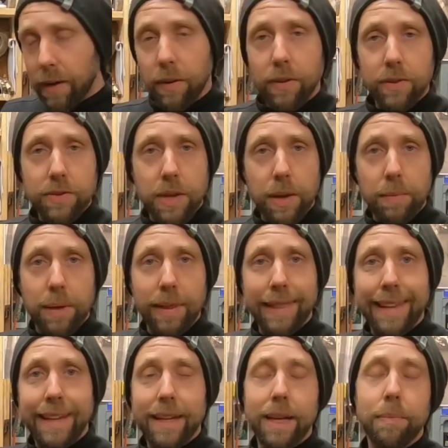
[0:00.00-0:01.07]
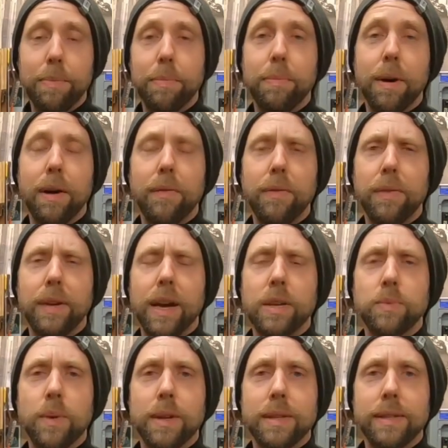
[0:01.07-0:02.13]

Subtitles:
and there's going to be a link up above if you guys want to